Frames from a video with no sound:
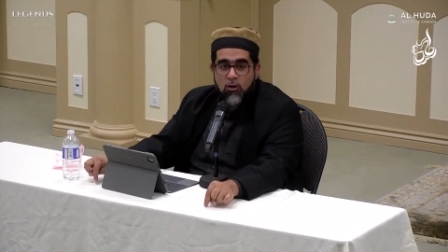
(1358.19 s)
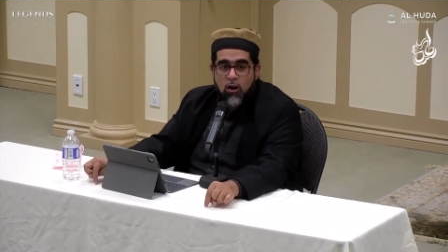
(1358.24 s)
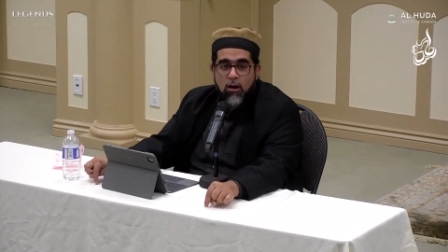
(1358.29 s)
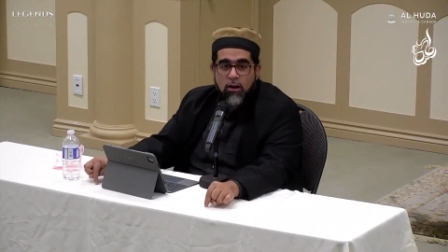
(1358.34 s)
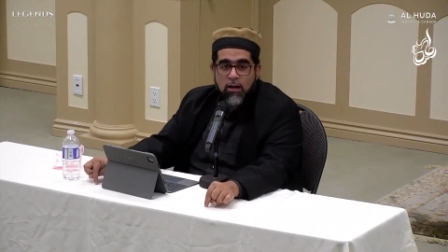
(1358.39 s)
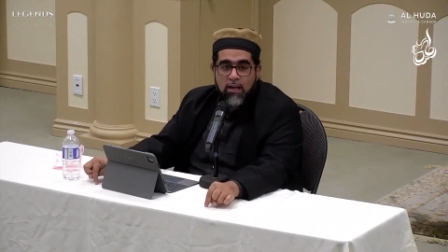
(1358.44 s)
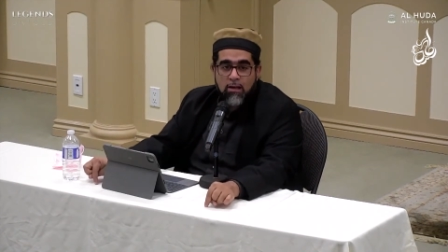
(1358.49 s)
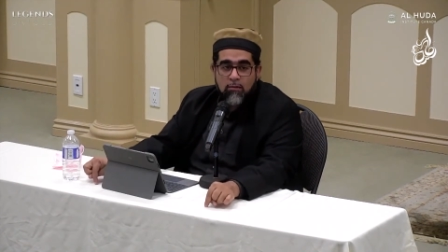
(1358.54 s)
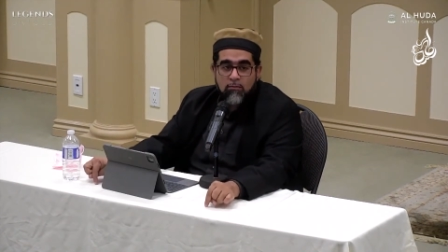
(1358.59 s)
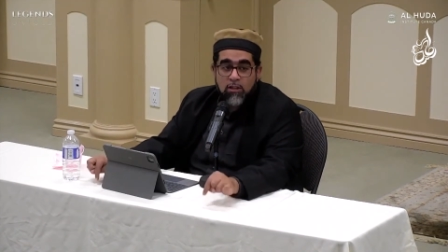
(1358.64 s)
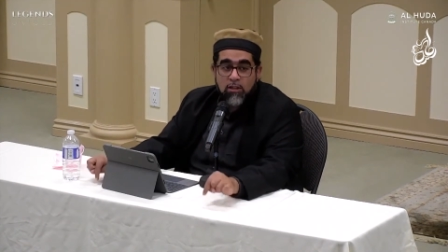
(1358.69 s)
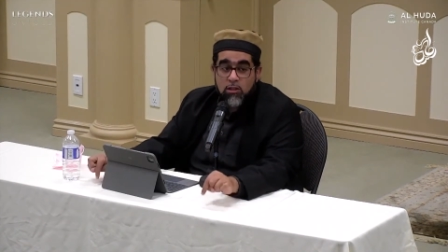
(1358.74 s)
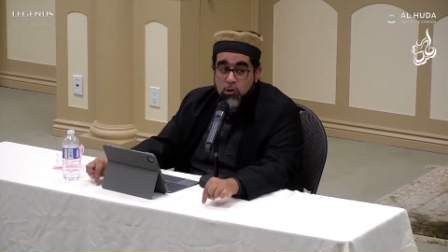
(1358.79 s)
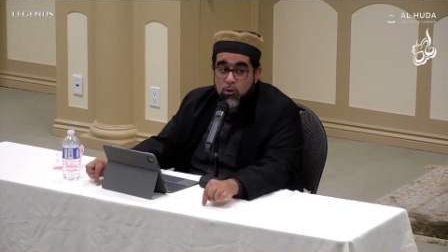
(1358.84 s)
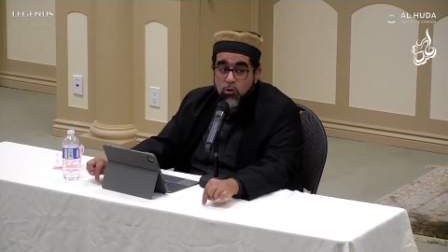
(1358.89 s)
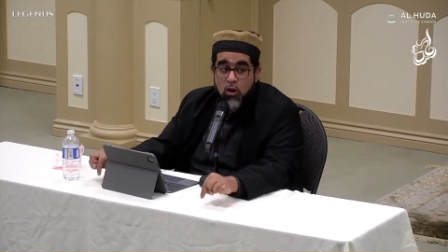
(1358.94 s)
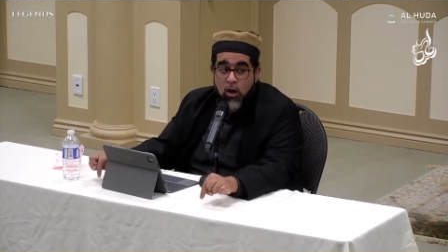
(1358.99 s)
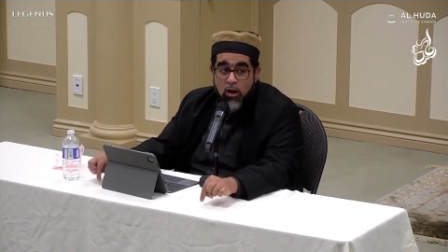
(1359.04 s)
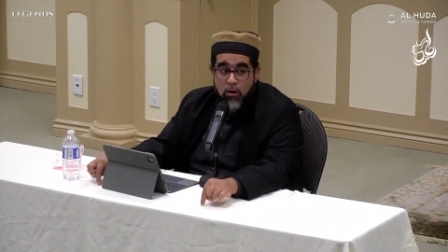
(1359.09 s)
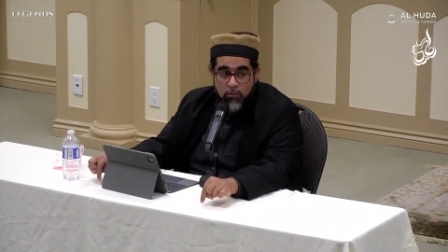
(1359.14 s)
on him that
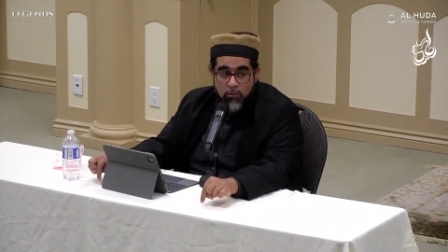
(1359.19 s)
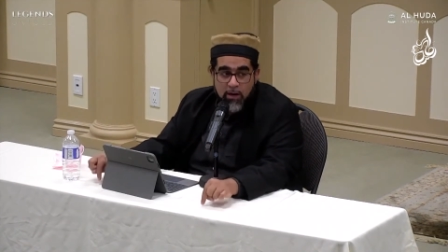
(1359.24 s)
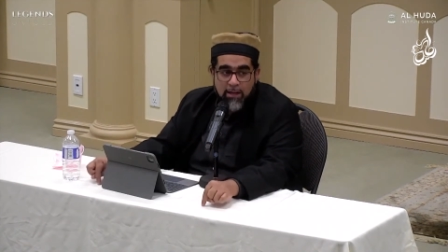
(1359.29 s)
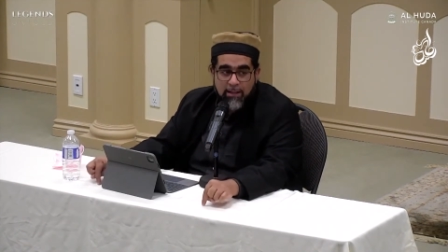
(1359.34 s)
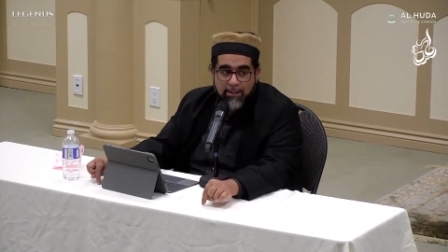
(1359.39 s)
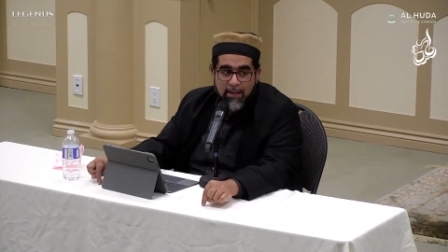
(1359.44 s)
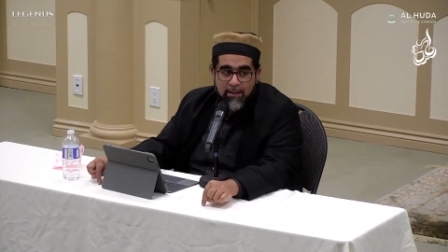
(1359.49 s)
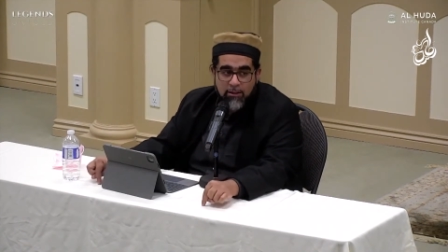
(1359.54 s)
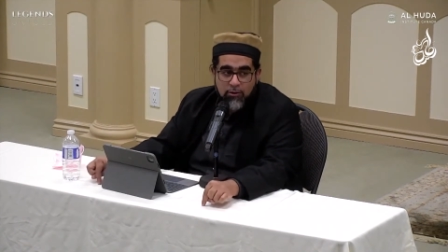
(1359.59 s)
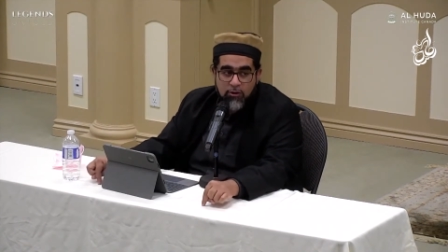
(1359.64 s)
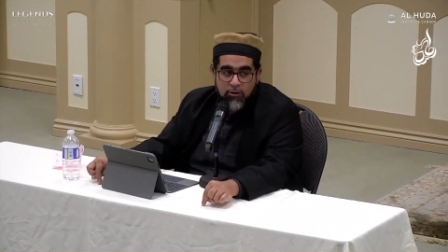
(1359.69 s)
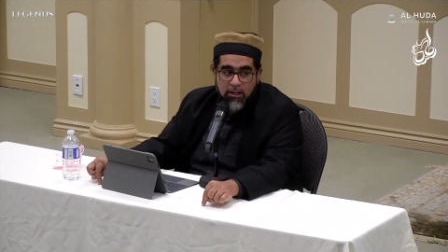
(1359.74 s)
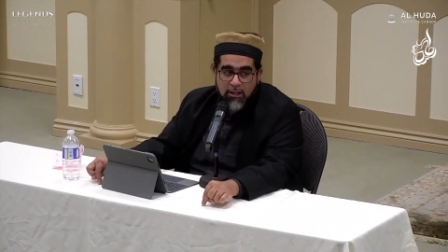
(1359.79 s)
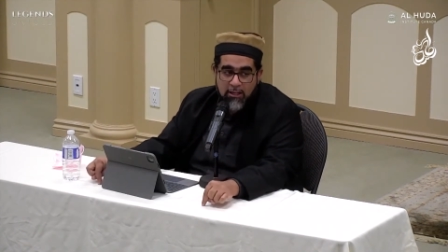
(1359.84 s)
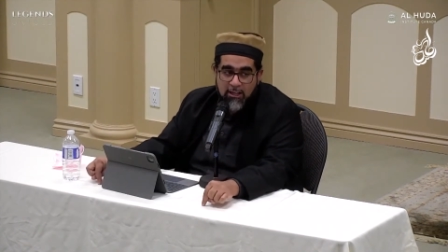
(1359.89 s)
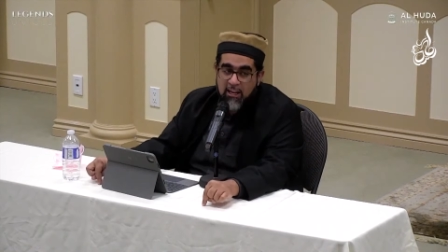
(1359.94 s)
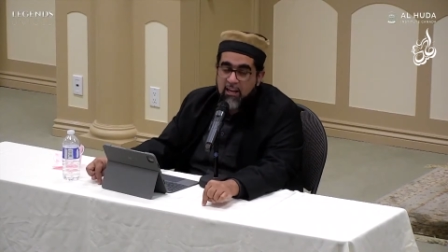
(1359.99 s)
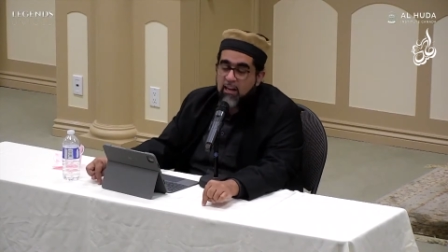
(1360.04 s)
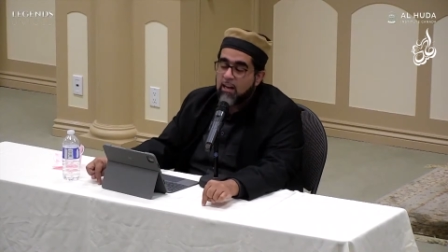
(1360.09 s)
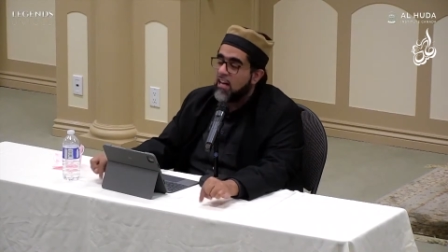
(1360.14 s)
do not break that
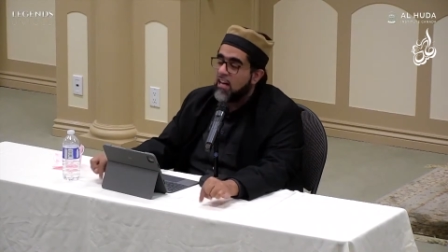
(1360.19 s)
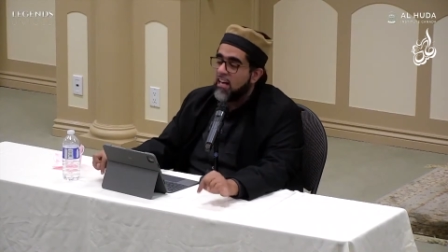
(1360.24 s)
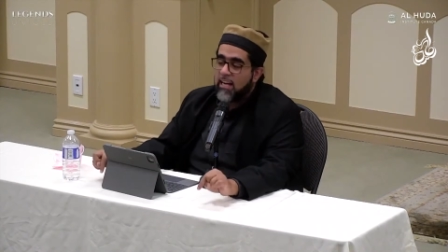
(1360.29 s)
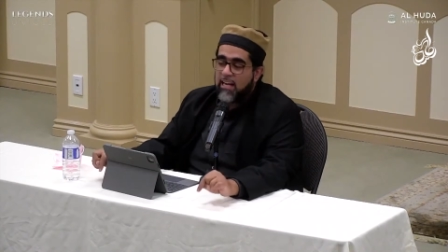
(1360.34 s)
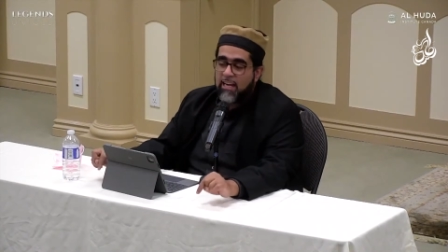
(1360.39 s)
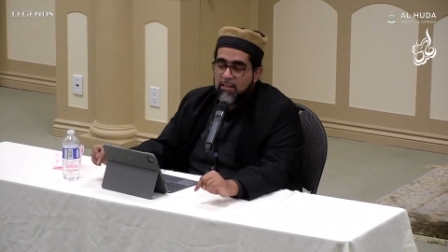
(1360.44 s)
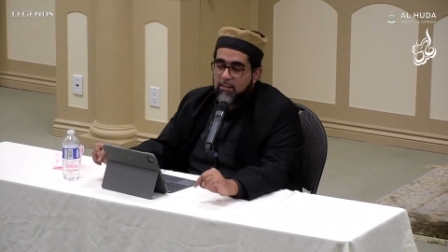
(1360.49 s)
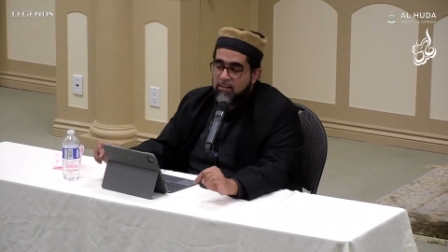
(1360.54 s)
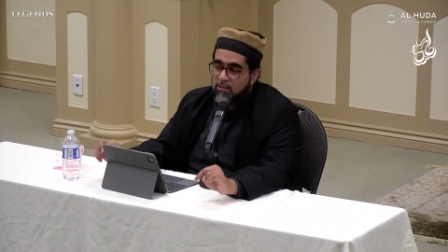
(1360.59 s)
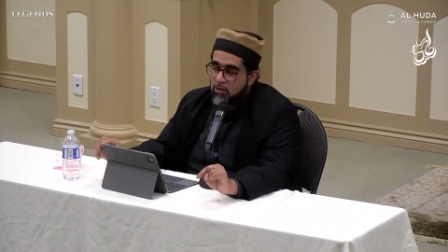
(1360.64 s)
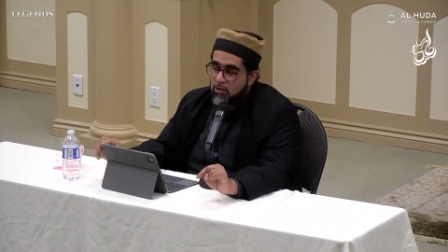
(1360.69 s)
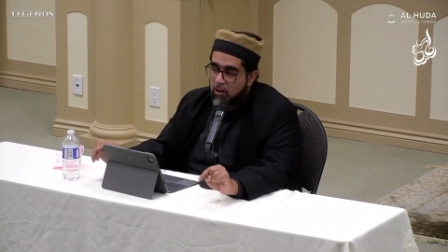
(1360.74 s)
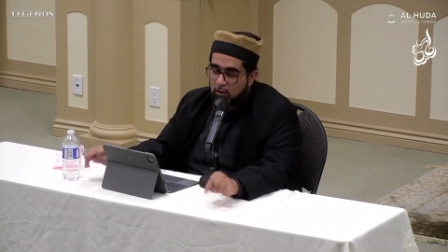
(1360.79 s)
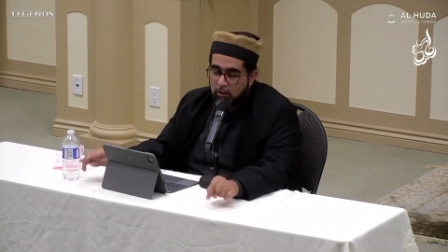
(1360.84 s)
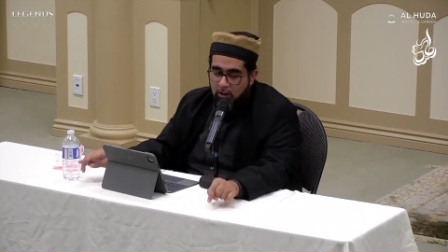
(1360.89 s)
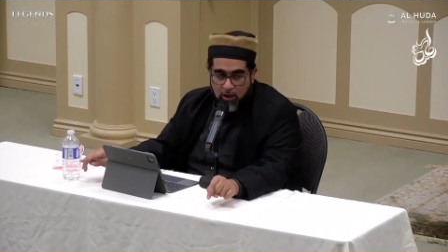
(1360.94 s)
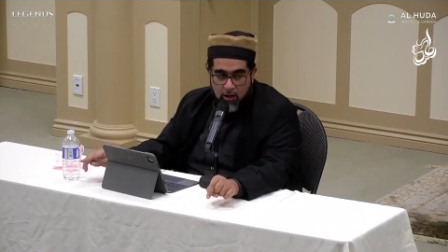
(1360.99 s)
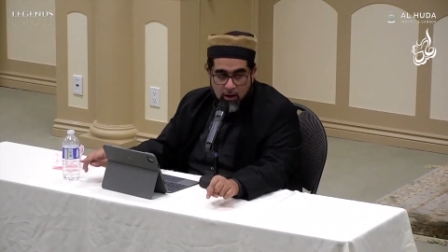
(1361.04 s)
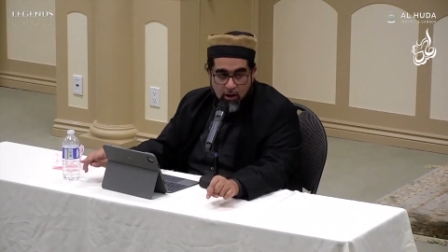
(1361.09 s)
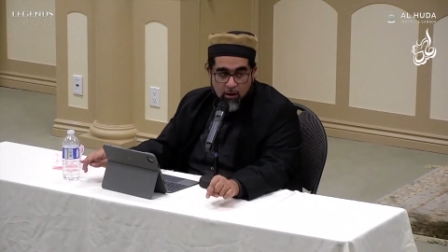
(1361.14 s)
treaty, he does
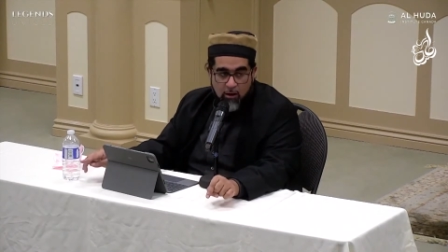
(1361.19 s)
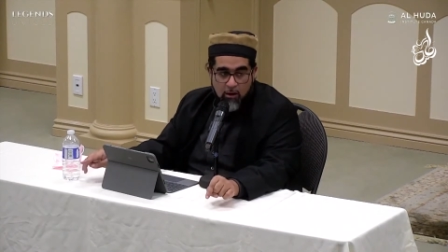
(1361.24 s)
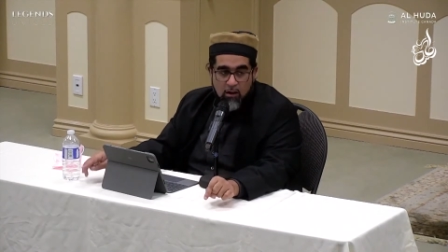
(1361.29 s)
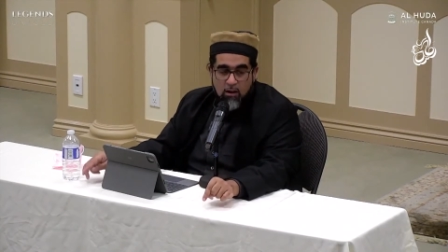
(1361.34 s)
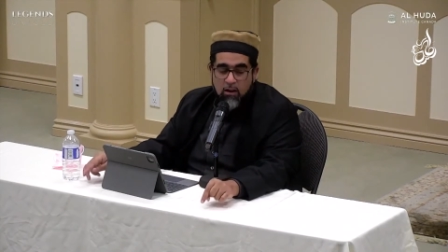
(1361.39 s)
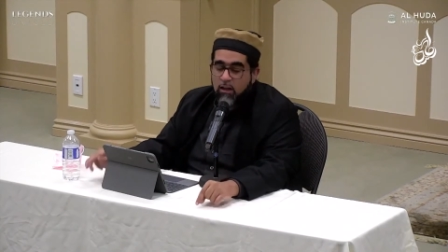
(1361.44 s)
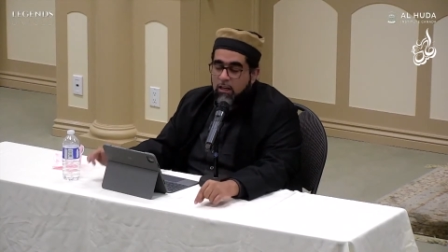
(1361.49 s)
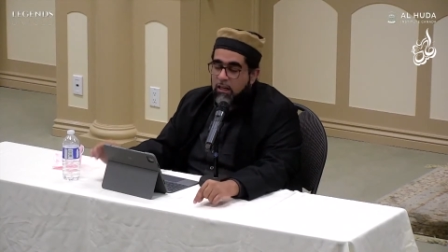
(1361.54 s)
not care.